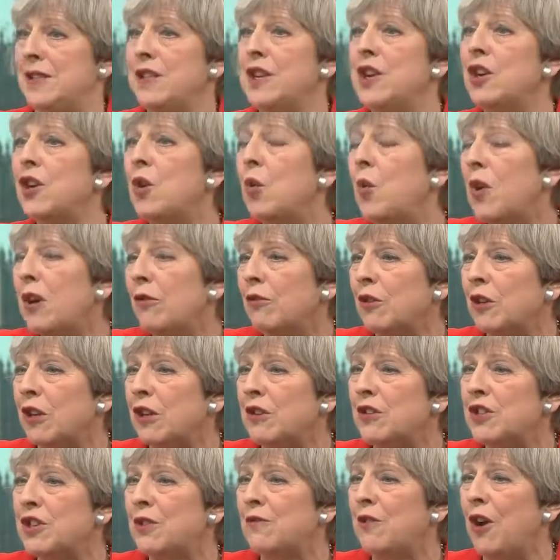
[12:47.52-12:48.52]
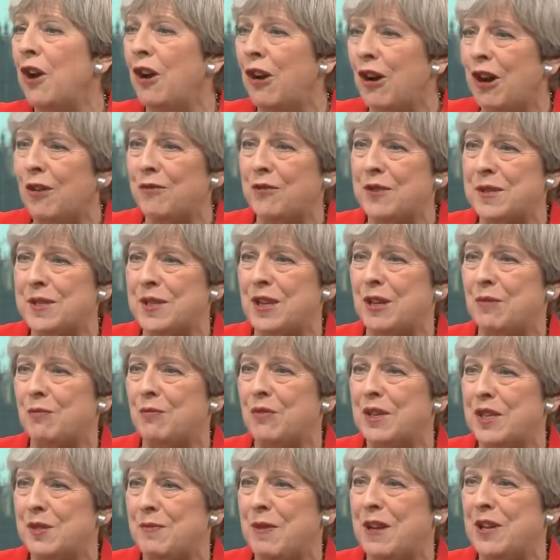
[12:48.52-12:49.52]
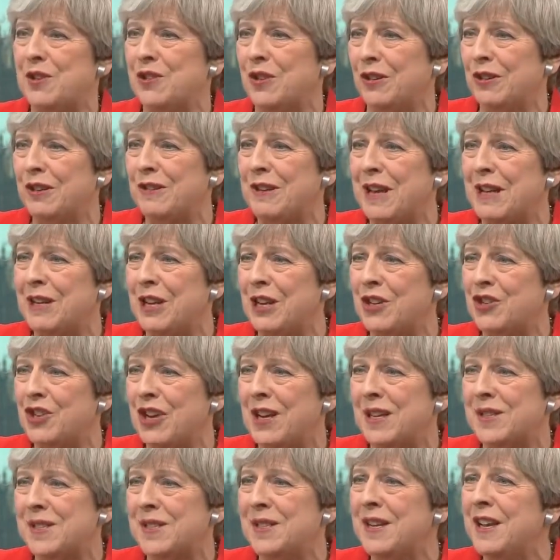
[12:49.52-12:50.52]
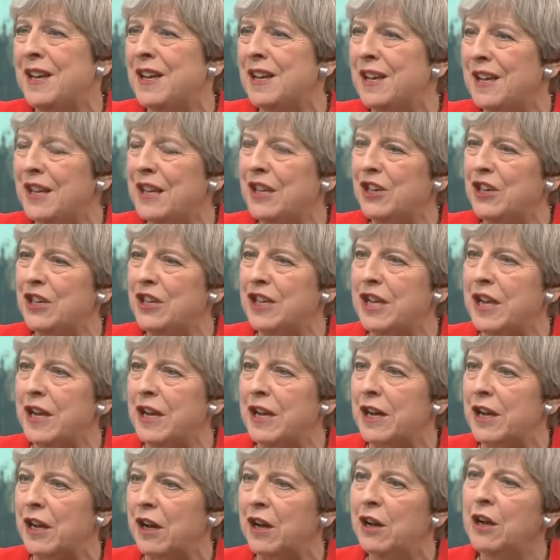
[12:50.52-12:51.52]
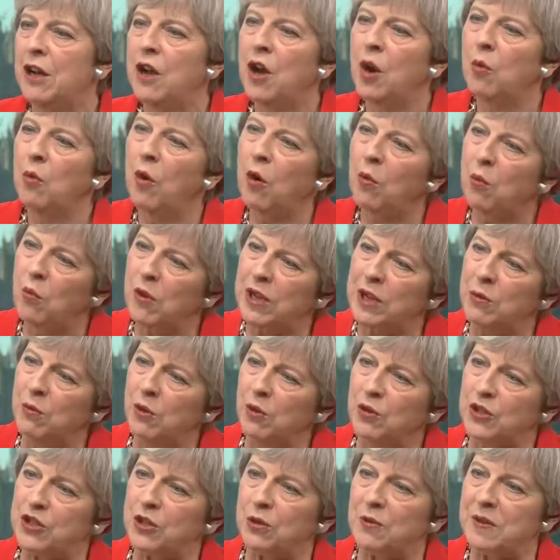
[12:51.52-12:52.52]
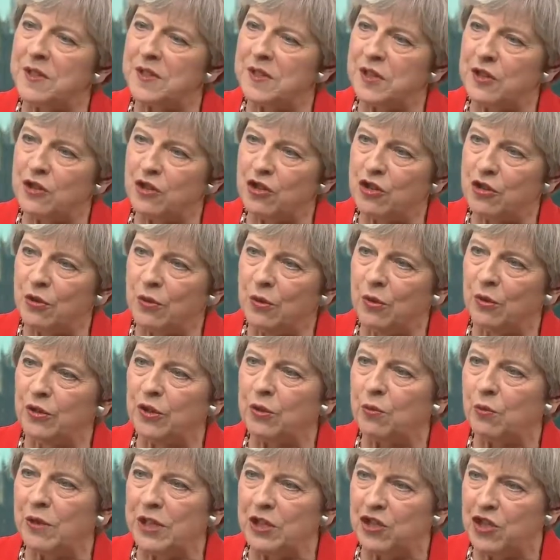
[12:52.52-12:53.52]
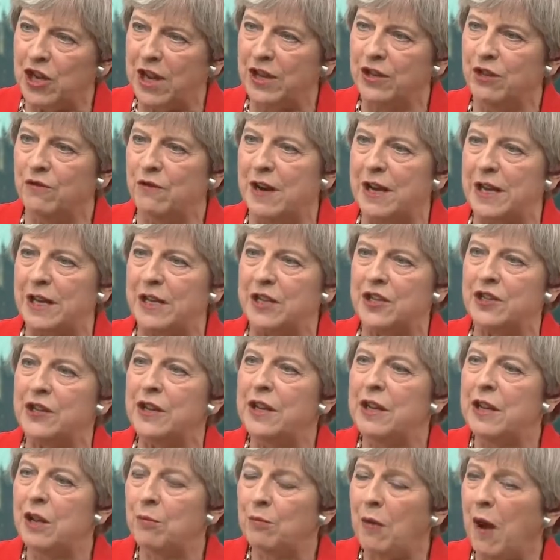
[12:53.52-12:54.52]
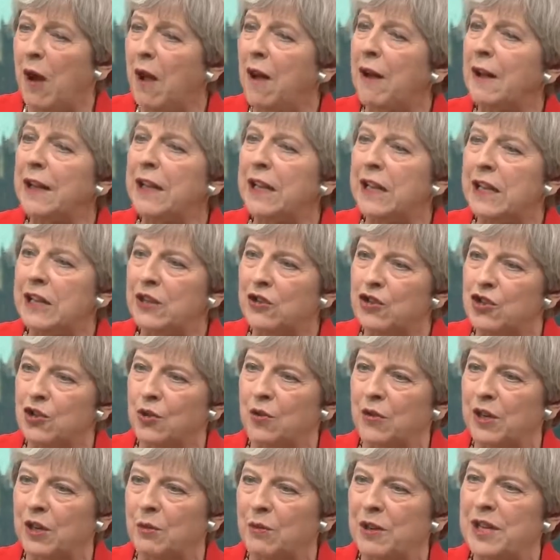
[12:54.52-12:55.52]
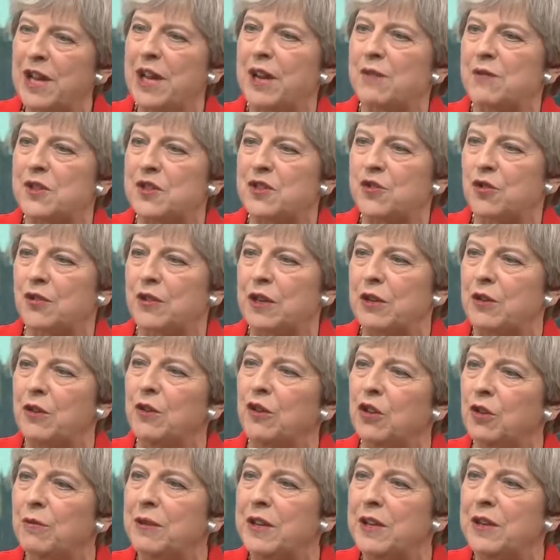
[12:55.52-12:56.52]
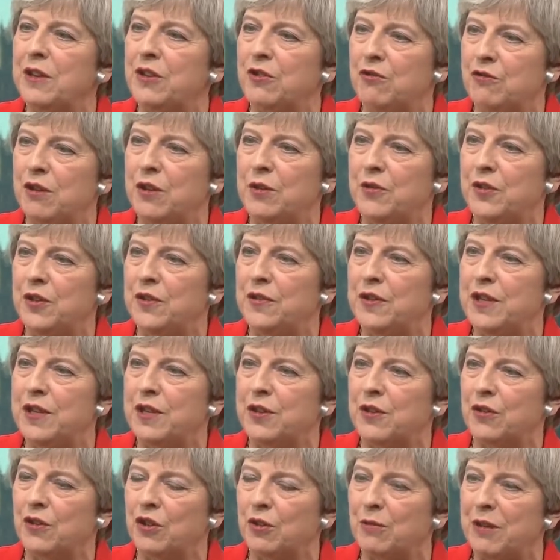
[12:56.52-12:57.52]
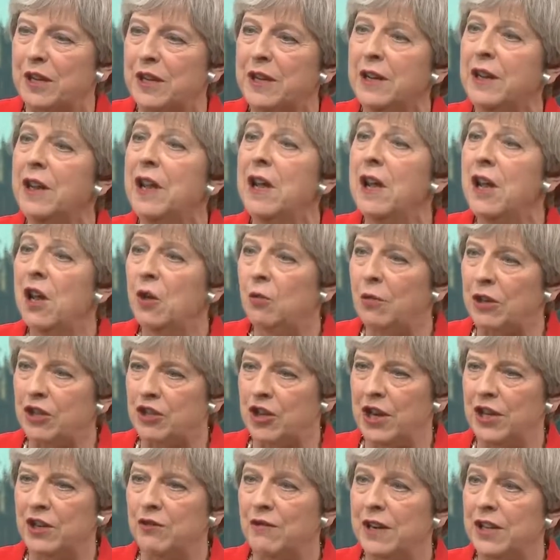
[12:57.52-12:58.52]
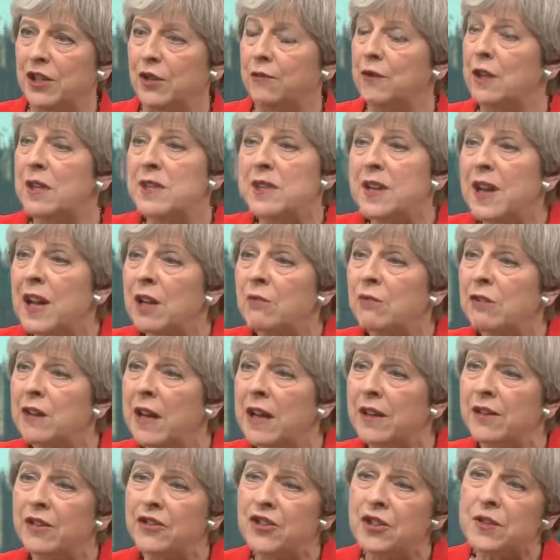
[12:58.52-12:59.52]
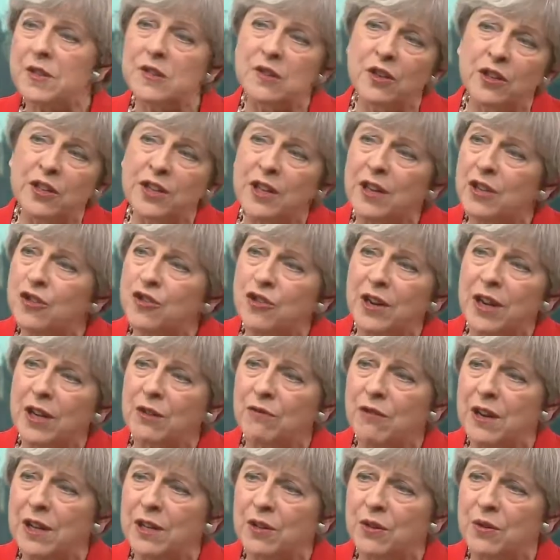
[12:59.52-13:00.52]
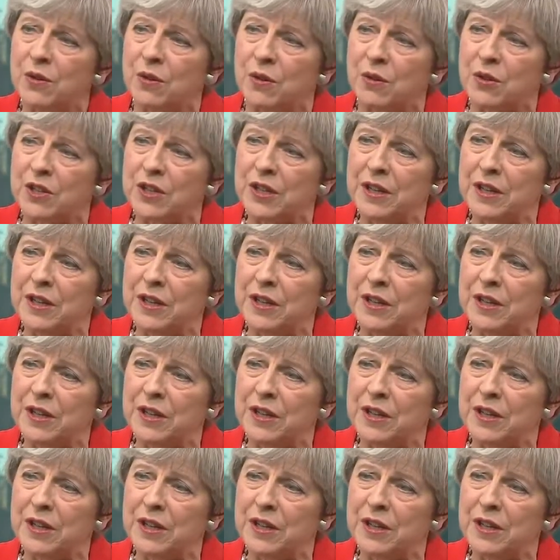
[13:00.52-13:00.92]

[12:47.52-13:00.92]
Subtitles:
the equivalent of half the sum we spend on an NHS in a year. What we will do is ensure that we generate, by ensuring we have a strong economy and growth in the economy, we generate the funds, and just look at our track record.